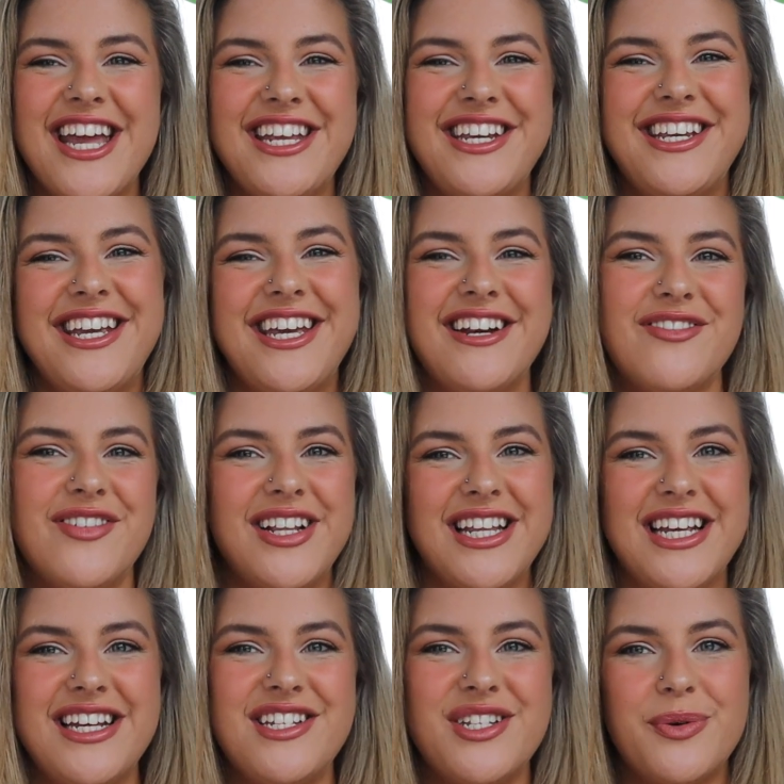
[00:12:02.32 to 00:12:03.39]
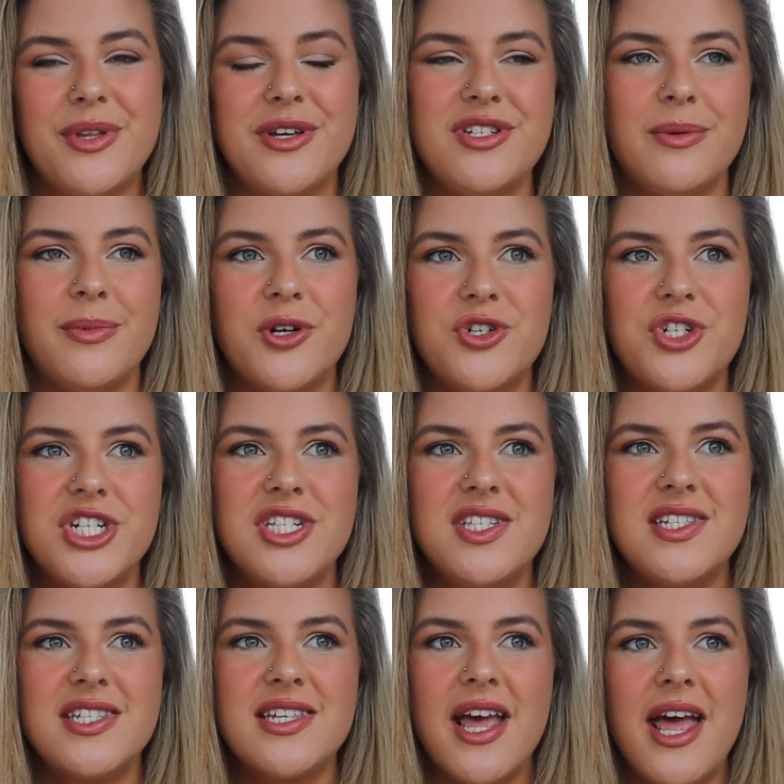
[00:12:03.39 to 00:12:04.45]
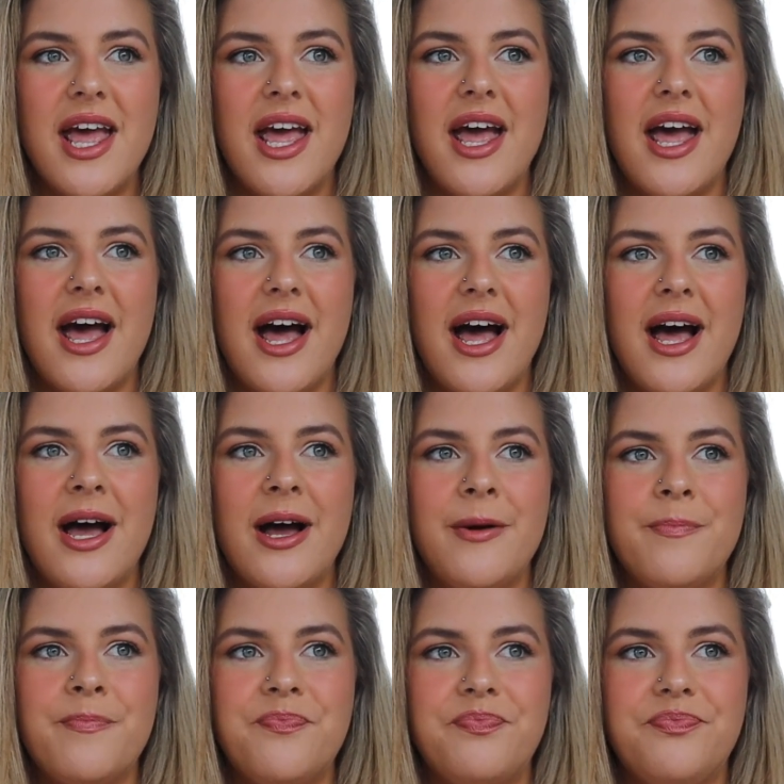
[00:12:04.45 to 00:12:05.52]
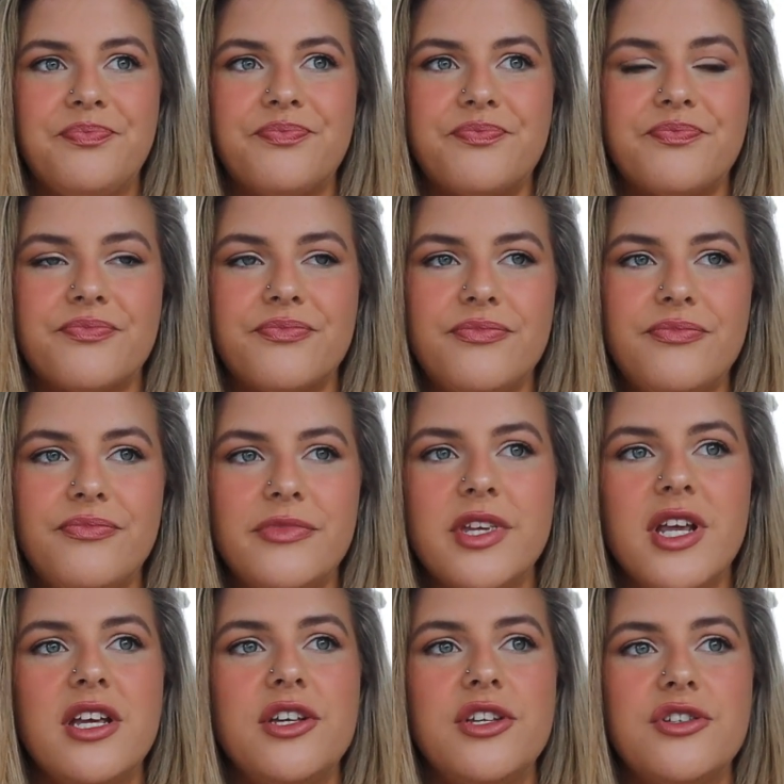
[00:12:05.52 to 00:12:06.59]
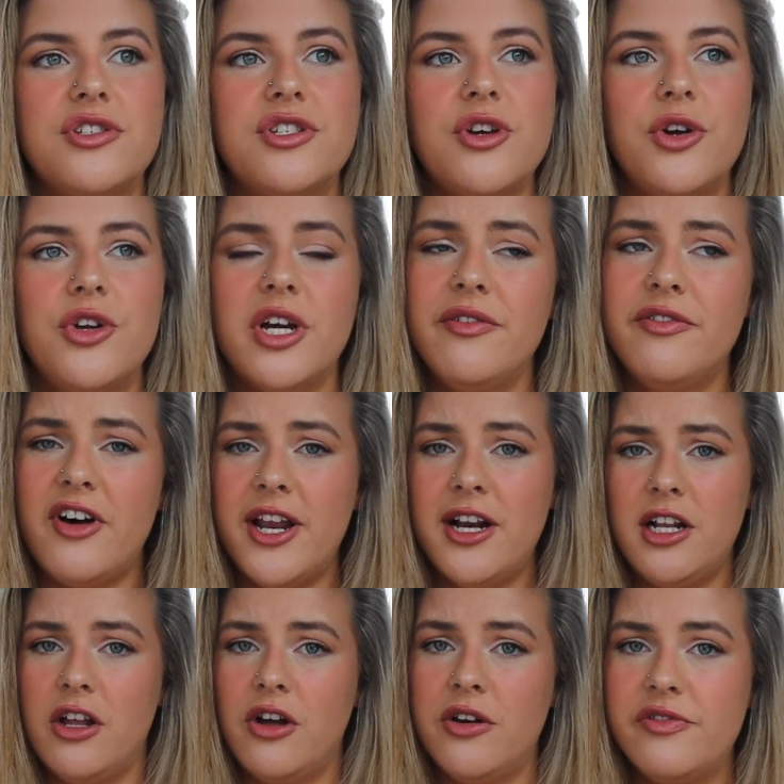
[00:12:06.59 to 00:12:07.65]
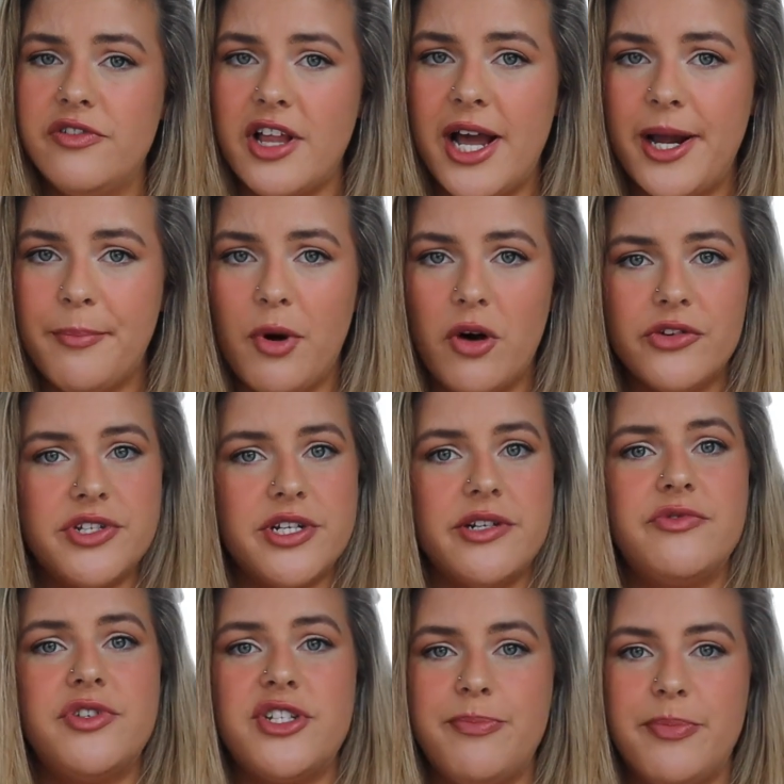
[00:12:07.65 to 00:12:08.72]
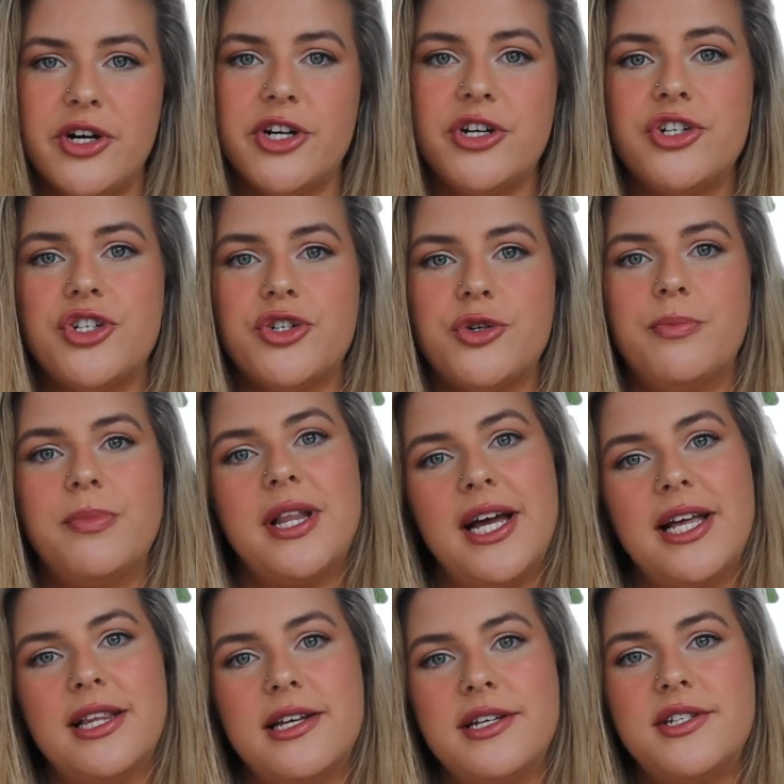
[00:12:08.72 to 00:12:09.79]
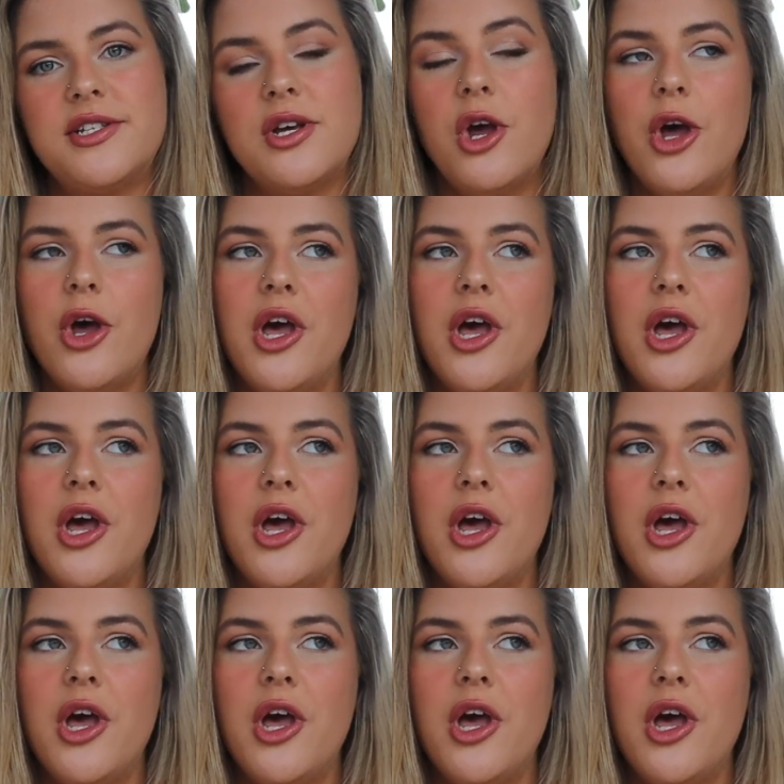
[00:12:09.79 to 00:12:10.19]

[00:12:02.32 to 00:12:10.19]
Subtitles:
and you need to release all those emotions. So you can find a lot of like positive spiritual playlists.